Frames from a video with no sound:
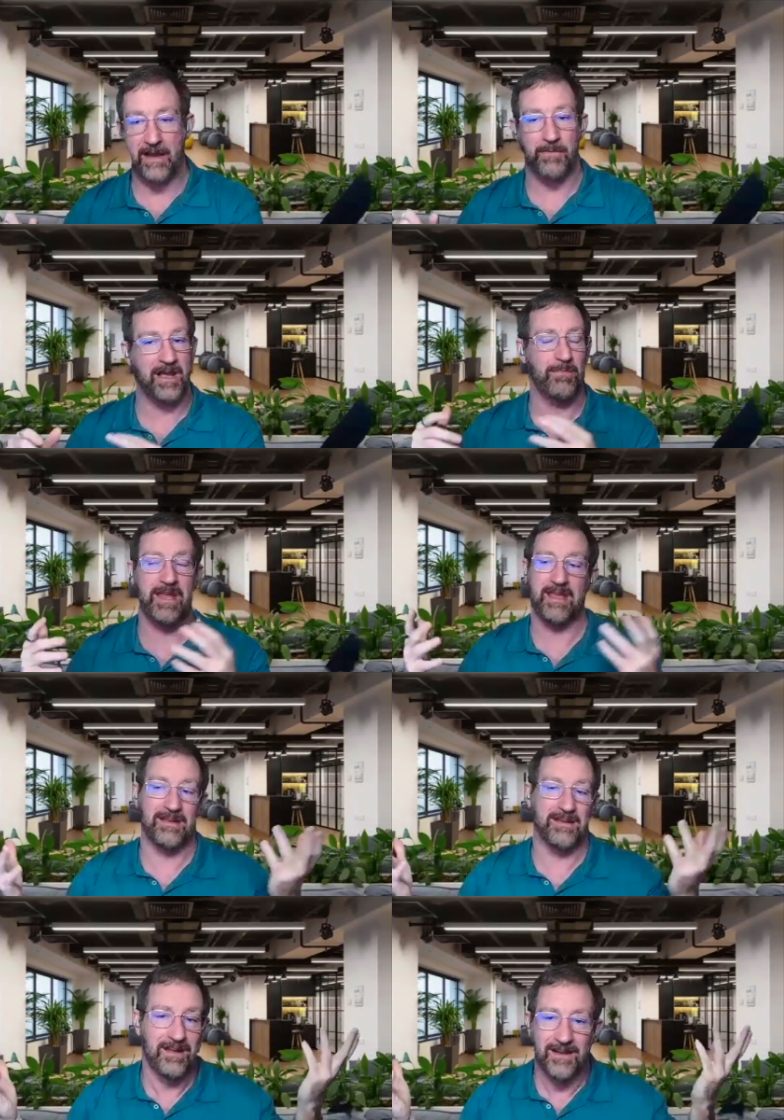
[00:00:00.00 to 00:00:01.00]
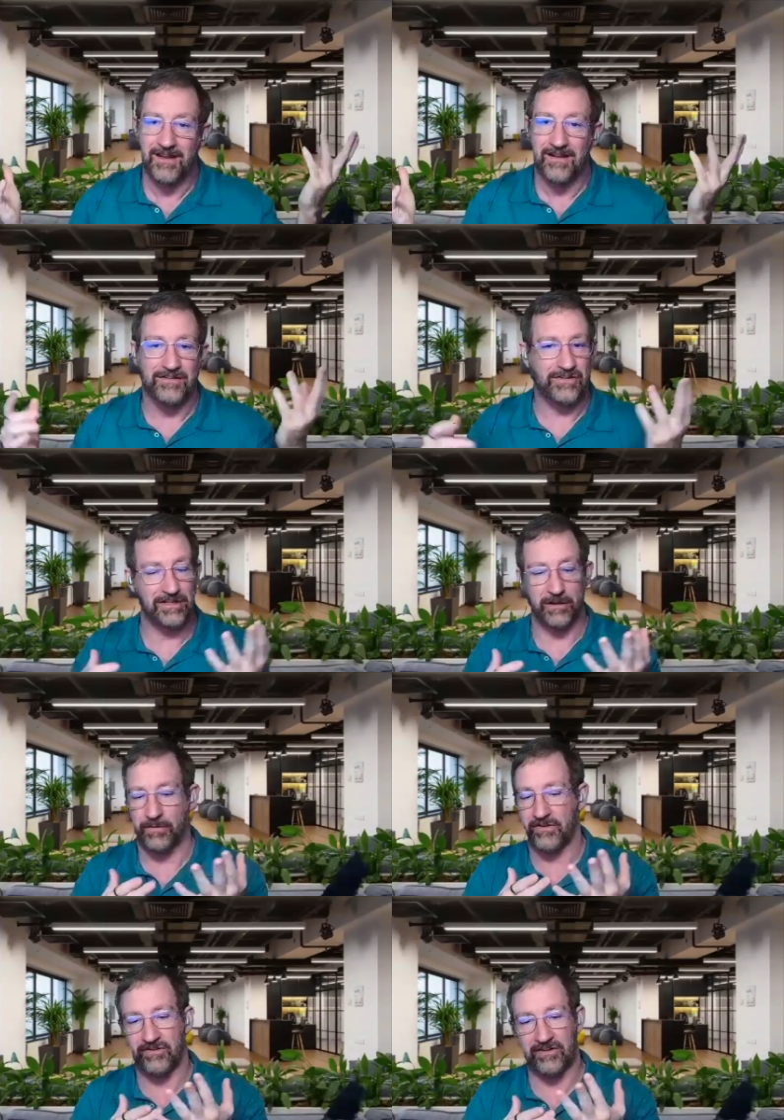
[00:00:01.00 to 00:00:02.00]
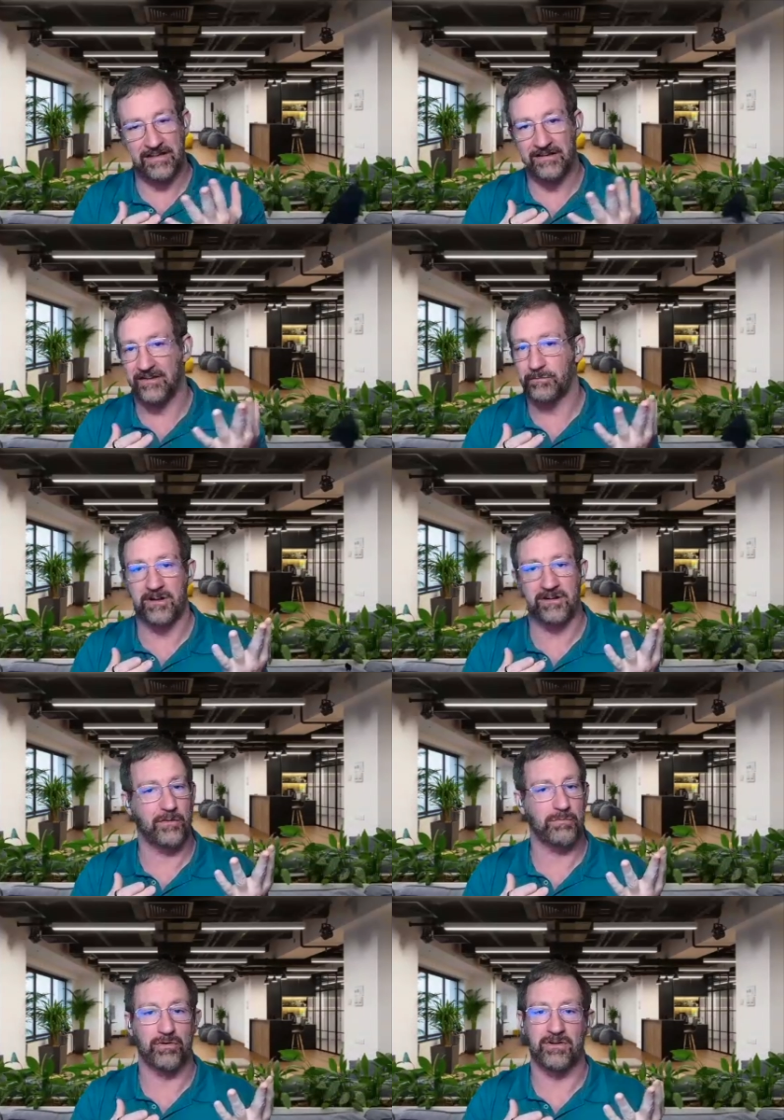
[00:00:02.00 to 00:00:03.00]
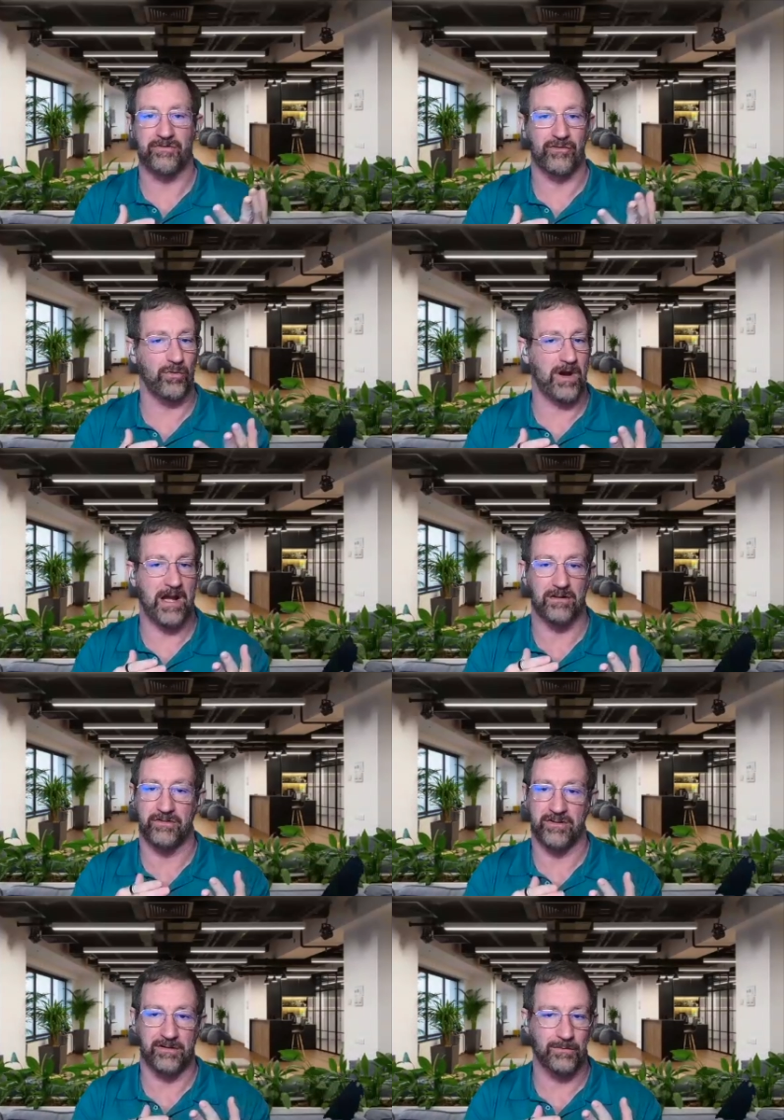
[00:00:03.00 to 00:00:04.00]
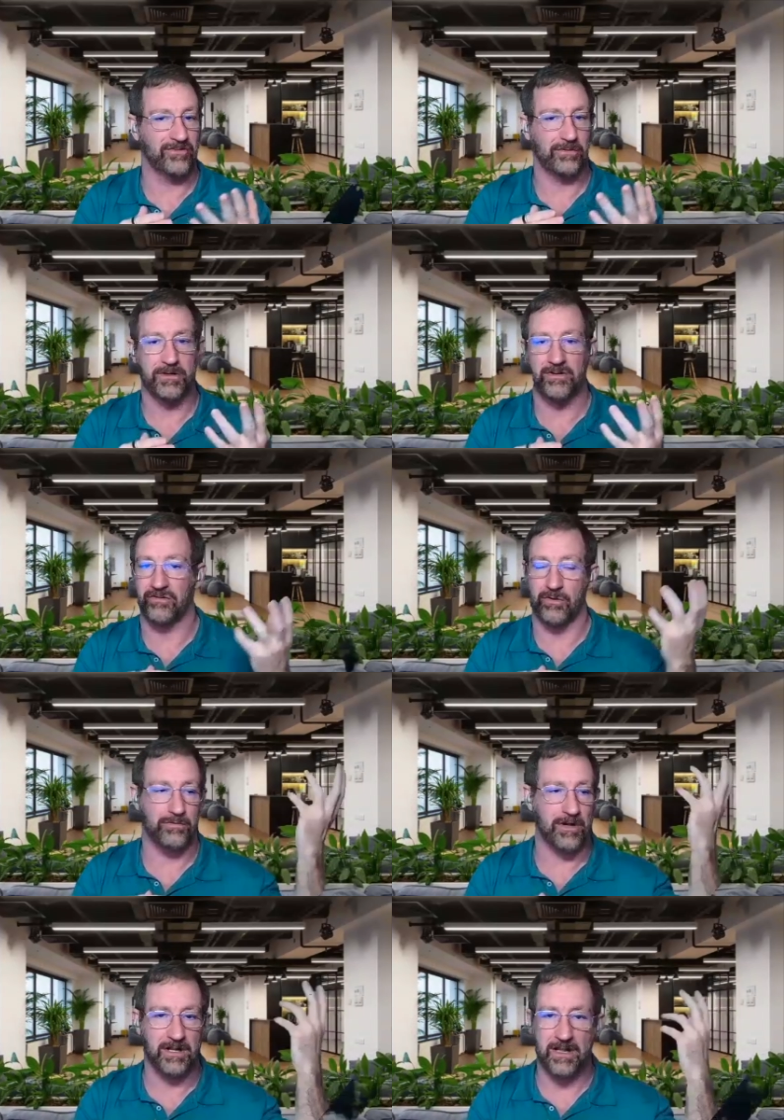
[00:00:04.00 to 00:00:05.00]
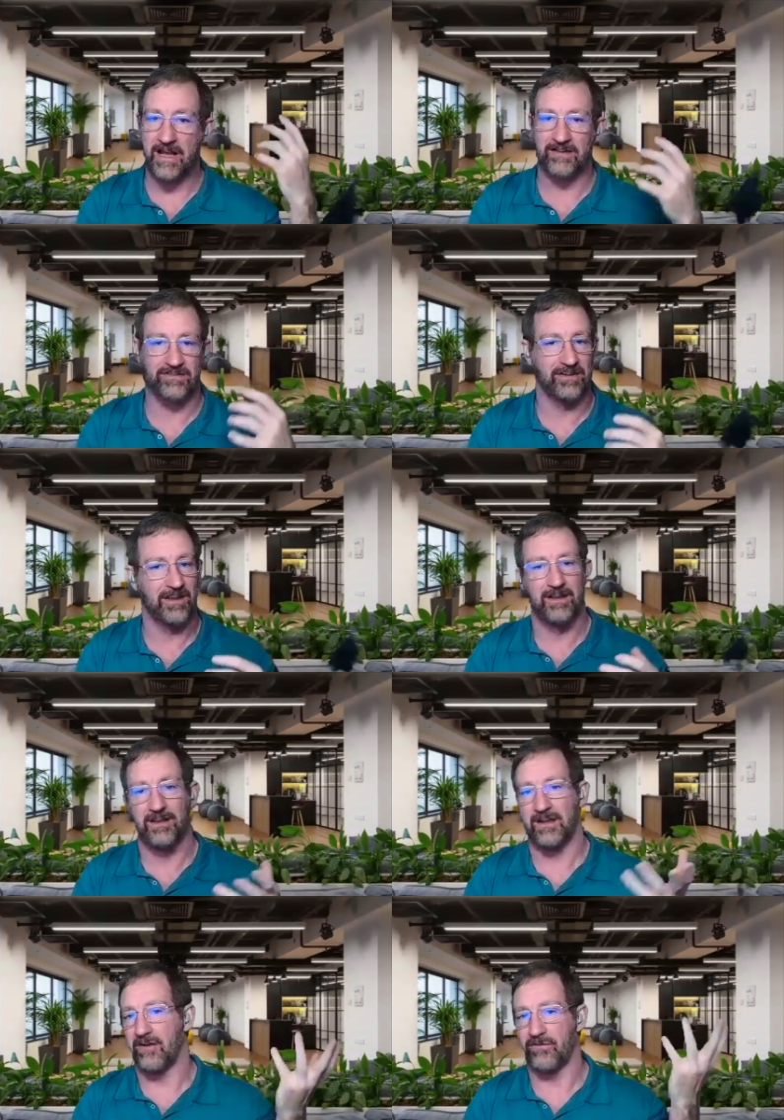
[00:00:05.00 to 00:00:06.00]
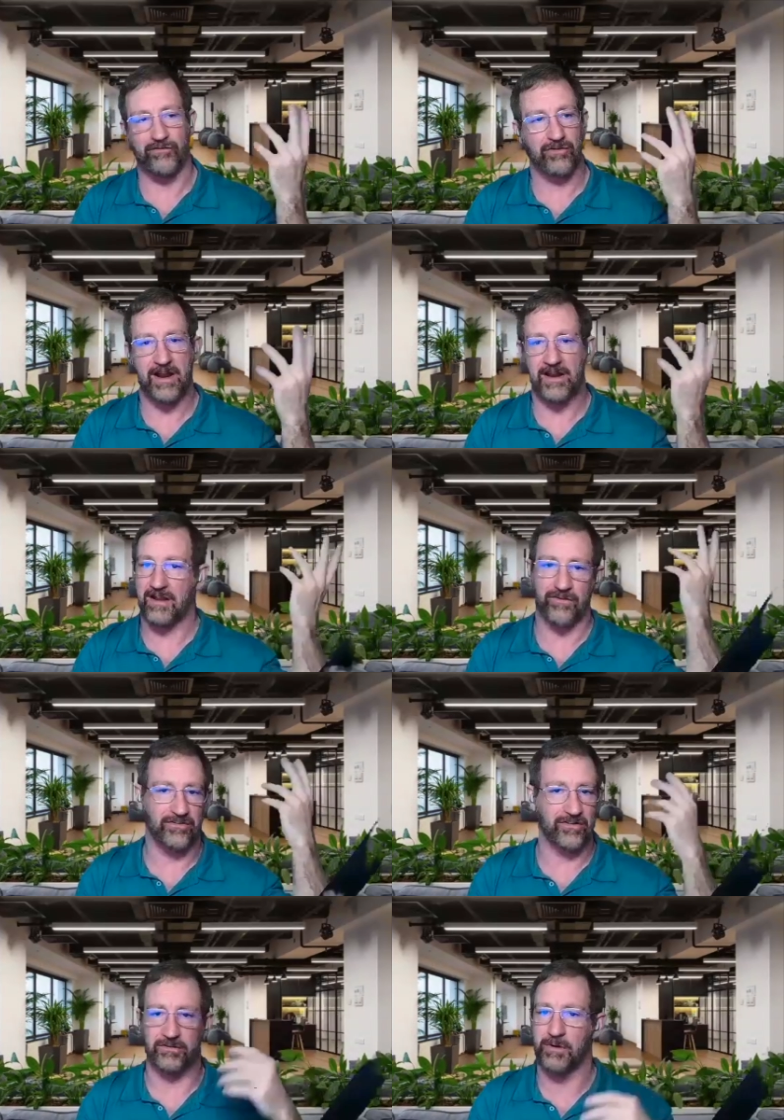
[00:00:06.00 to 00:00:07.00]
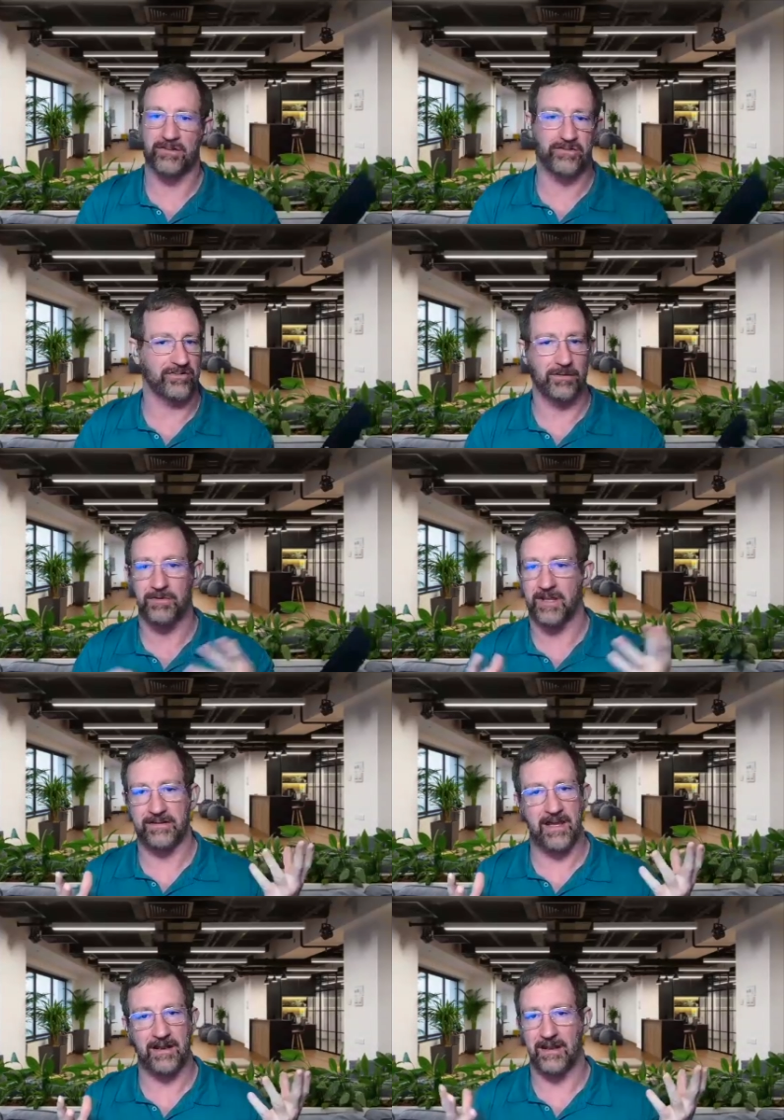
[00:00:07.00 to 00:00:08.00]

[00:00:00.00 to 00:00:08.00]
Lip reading: might mean dealing with a slightly less productive employee for a while, or dealing with somebody who's going to a class every Friday for 6 months or something like that.